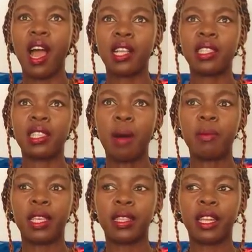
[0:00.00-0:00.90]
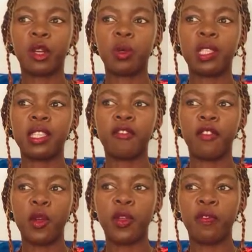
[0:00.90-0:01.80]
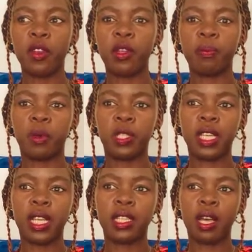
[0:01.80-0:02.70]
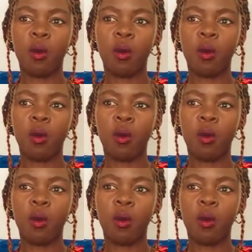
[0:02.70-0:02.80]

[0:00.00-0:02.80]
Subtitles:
and something that I consider very very important